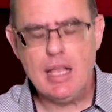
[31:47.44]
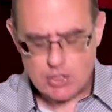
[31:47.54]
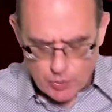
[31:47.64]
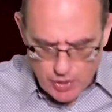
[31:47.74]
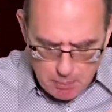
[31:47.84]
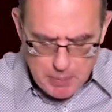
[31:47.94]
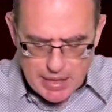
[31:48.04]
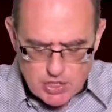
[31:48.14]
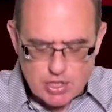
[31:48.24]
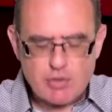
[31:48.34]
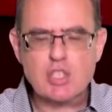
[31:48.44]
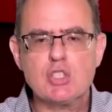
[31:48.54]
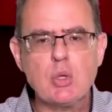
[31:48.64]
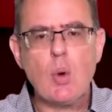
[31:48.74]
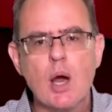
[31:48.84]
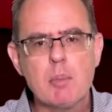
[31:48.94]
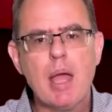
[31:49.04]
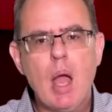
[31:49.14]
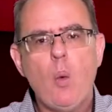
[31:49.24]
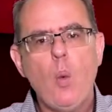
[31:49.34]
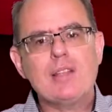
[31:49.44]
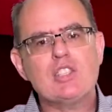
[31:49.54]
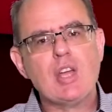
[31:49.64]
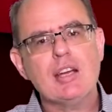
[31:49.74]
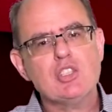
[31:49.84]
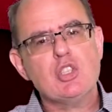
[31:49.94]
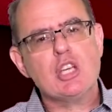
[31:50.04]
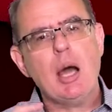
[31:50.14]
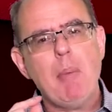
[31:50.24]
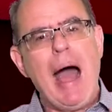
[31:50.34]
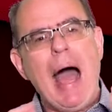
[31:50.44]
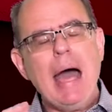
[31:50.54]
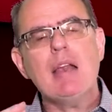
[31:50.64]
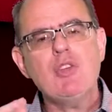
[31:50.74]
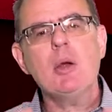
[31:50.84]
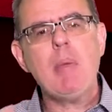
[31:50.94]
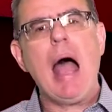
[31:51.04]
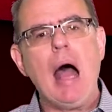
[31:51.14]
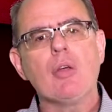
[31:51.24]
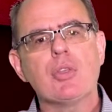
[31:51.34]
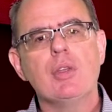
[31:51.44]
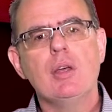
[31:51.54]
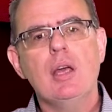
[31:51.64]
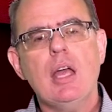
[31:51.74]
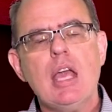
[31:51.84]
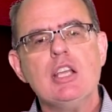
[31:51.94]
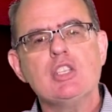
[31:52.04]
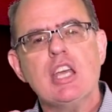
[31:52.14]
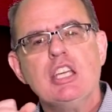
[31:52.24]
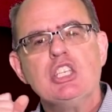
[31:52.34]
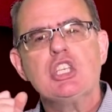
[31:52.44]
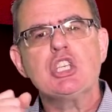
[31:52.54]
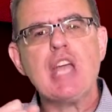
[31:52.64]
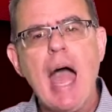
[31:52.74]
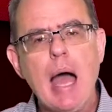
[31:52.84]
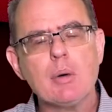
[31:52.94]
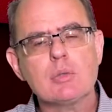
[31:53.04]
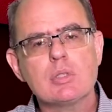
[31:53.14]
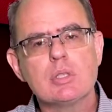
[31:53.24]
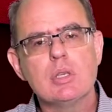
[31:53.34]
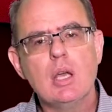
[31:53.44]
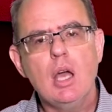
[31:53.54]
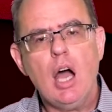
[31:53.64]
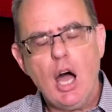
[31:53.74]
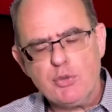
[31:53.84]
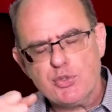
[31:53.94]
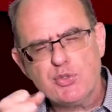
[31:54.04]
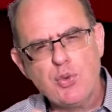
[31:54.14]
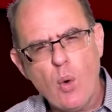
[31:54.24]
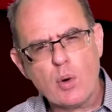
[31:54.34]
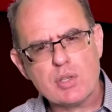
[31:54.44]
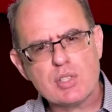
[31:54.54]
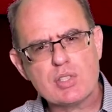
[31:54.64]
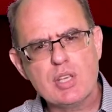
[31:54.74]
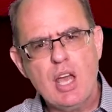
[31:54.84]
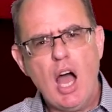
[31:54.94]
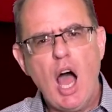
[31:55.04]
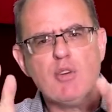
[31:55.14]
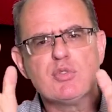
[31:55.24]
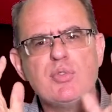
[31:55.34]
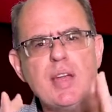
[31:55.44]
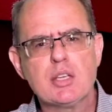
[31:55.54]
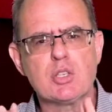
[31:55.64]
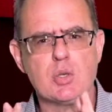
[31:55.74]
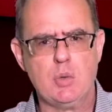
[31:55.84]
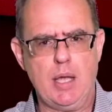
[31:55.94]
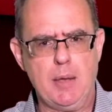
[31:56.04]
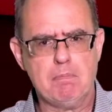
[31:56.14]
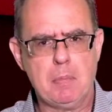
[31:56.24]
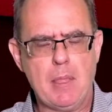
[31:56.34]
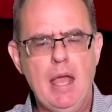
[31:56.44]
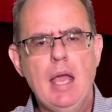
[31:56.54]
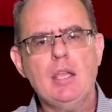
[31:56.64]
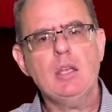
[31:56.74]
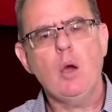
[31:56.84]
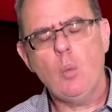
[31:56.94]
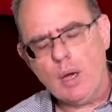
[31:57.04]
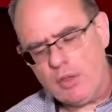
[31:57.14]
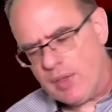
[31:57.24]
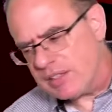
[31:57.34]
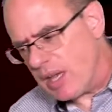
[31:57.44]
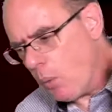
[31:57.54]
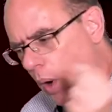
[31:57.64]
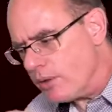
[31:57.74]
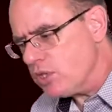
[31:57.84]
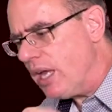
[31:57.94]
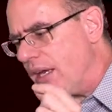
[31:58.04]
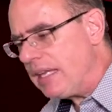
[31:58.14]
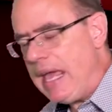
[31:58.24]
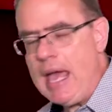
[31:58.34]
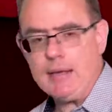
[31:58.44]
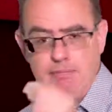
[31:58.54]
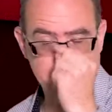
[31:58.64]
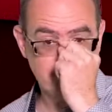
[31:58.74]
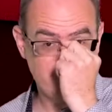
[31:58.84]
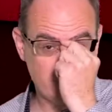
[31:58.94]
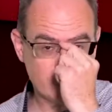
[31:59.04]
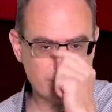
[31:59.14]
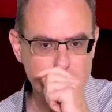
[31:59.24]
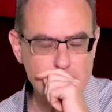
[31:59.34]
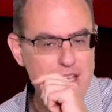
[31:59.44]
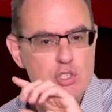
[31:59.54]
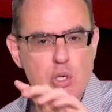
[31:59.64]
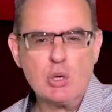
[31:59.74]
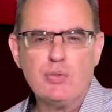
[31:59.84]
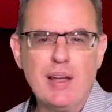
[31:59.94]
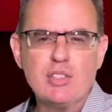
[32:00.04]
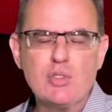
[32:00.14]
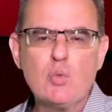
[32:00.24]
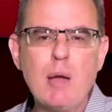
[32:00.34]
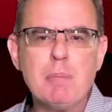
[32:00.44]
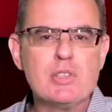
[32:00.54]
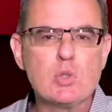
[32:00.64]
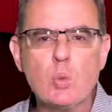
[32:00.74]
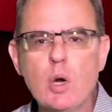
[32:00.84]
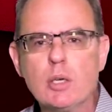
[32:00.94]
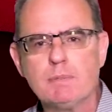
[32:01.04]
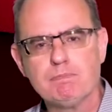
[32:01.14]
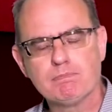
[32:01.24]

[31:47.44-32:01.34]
So, in the midst of the storm, what starts to come out of your mouth is a shout of force, of victory. You know, one of the things I want you now to get it's your offensive weapon, is the word.